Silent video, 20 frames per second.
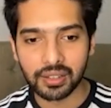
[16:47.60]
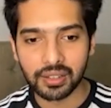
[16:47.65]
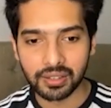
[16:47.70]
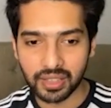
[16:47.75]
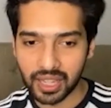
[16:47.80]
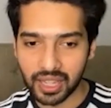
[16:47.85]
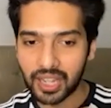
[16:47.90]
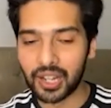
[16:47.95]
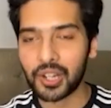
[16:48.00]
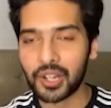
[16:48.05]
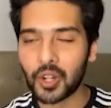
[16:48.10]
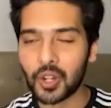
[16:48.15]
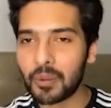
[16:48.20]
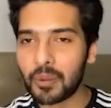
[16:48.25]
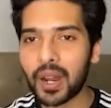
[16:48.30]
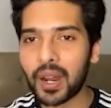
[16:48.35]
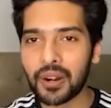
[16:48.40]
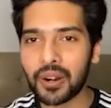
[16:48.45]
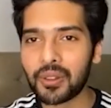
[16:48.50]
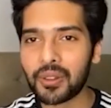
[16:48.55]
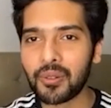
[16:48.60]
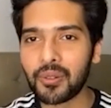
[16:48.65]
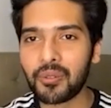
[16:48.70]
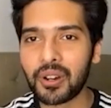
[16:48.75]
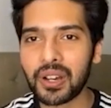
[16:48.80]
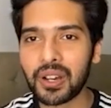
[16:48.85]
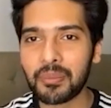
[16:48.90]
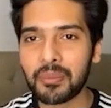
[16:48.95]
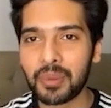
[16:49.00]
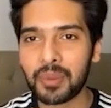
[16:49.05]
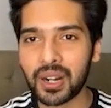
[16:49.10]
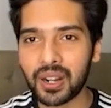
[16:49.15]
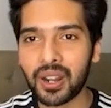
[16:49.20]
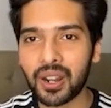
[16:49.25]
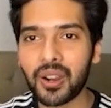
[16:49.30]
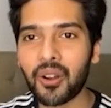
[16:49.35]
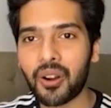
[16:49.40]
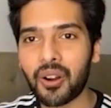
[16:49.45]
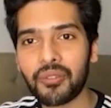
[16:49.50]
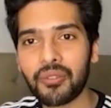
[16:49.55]
the initial part of the work, but a
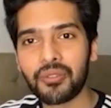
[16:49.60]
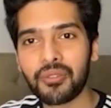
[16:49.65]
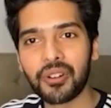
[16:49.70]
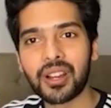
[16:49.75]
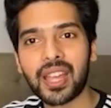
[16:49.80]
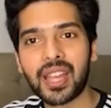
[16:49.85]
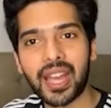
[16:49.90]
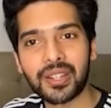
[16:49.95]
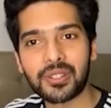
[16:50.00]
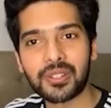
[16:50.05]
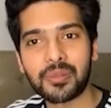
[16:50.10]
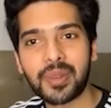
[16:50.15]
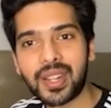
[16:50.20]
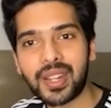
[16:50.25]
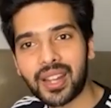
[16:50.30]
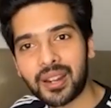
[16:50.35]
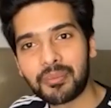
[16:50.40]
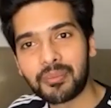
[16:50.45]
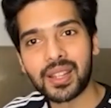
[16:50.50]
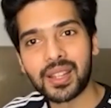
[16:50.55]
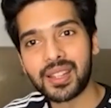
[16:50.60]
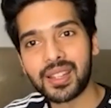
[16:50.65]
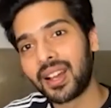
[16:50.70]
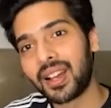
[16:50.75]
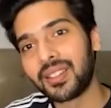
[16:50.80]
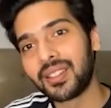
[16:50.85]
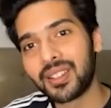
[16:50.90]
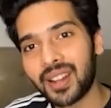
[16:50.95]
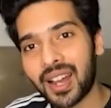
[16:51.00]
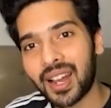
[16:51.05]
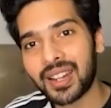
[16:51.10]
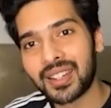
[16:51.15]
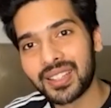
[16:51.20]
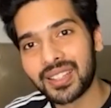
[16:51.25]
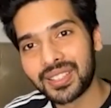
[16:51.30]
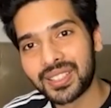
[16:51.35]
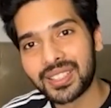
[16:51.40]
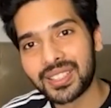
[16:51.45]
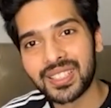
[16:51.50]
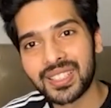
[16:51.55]
lot of work has to be done by the other
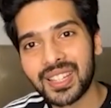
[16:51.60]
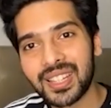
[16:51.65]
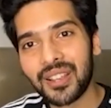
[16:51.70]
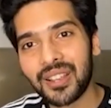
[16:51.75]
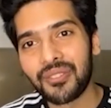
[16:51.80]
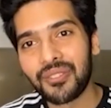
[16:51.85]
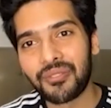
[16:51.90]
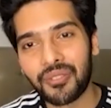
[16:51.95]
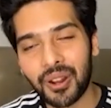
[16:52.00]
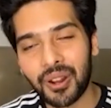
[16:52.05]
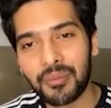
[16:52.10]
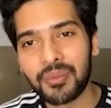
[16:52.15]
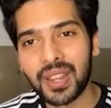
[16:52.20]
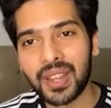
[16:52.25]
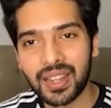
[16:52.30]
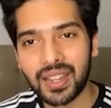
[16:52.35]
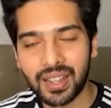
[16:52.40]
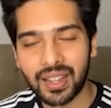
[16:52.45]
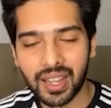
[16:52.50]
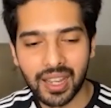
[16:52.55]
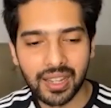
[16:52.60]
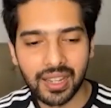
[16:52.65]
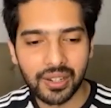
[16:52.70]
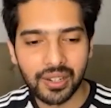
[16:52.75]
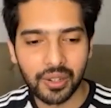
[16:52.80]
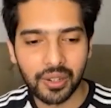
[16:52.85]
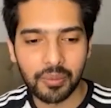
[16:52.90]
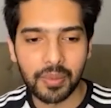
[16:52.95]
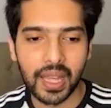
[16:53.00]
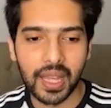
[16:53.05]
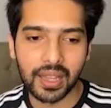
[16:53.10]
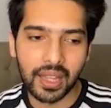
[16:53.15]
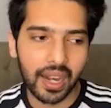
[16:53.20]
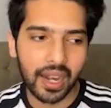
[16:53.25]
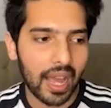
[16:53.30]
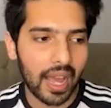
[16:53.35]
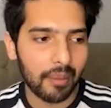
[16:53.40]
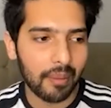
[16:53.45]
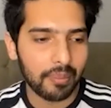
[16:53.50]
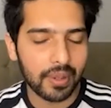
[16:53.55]
artists from India to make that
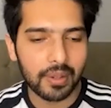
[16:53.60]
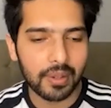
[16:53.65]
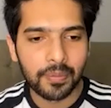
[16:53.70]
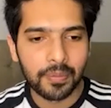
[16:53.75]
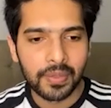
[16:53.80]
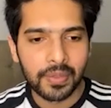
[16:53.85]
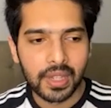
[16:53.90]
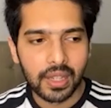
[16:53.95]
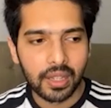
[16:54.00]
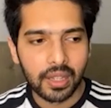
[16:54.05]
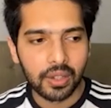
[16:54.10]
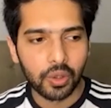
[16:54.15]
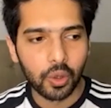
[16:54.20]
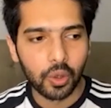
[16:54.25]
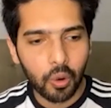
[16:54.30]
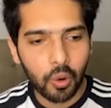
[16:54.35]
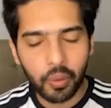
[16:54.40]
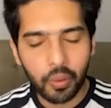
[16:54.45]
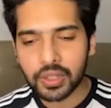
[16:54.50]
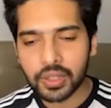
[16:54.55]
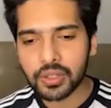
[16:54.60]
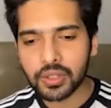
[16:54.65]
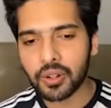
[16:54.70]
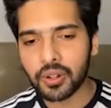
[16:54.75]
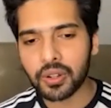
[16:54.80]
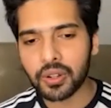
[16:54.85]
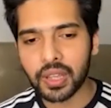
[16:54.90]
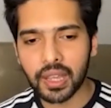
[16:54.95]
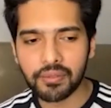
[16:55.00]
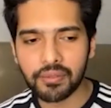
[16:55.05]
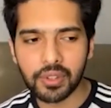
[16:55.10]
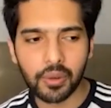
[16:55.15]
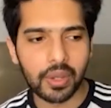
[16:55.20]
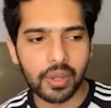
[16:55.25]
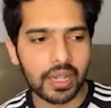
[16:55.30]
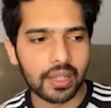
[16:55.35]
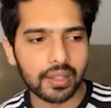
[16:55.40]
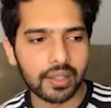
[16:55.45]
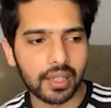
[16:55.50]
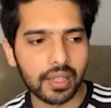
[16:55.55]
happen. No one's going to give you
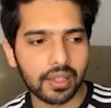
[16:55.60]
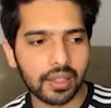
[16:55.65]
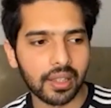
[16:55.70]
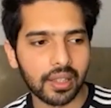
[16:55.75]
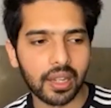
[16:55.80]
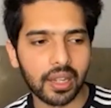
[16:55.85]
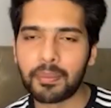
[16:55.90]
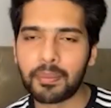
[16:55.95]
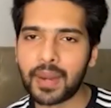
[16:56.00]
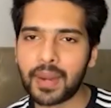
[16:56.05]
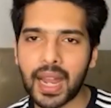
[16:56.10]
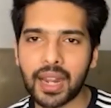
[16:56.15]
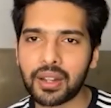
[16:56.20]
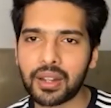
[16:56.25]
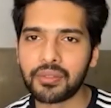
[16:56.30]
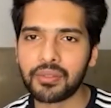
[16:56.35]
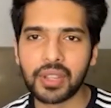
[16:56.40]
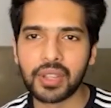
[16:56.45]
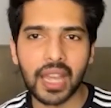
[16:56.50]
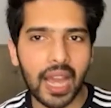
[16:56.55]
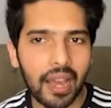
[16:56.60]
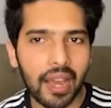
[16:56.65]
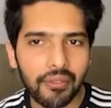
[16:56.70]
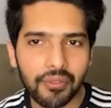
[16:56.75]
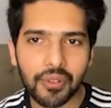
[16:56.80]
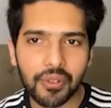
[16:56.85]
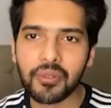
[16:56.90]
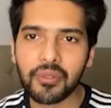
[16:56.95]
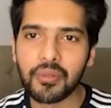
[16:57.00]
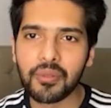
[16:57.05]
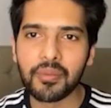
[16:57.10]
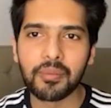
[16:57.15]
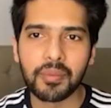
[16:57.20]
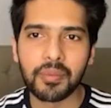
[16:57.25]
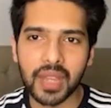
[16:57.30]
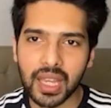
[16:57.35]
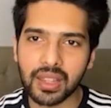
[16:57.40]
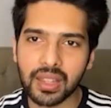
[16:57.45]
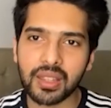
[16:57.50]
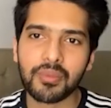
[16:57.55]
anything in a platter. We have to
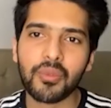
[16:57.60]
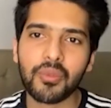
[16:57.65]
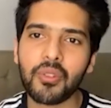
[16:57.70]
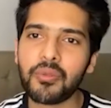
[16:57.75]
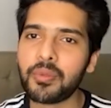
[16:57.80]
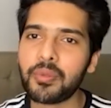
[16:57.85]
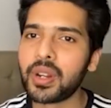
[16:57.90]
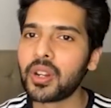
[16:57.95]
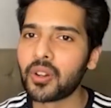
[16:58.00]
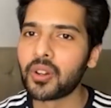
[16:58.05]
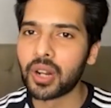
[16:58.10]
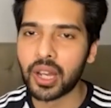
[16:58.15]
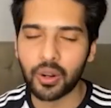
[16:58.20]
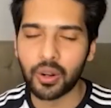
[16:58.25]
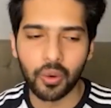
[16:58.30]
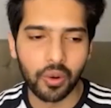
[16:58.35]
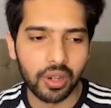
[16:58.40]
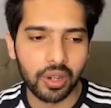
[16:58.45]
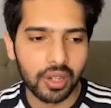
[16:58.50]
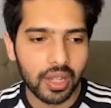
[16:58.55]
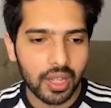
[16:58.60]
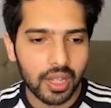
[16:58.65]
make the movement on our own.